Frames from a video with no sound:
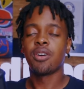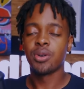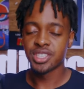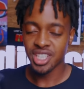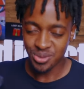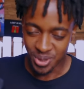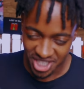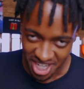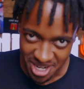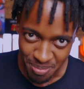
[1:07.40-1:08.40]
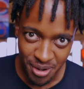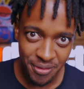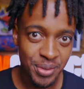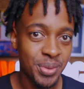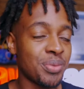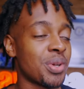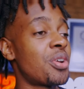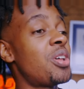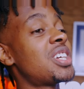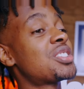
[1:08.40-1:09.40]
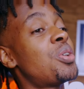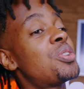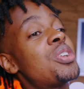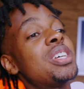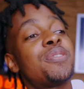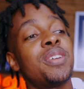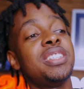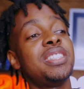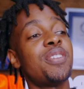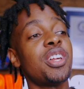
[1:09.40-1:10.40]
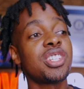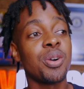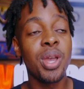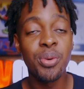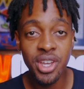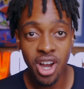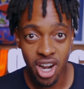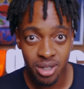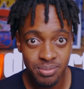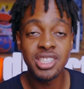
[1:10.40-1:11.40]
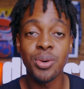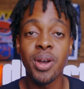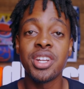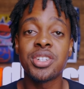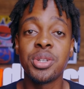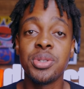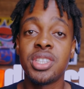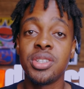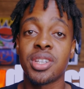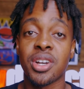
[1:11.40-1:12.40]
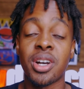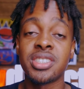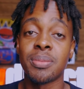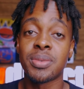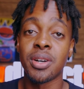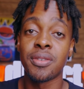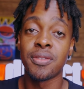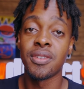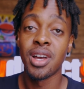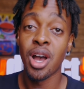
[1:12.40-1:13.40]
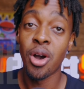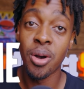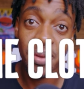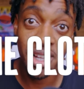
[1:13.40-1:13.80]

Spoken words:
always just wished that in a perfect world, we could all just go dress for these events the way we are. And so I introduce to you the concept of home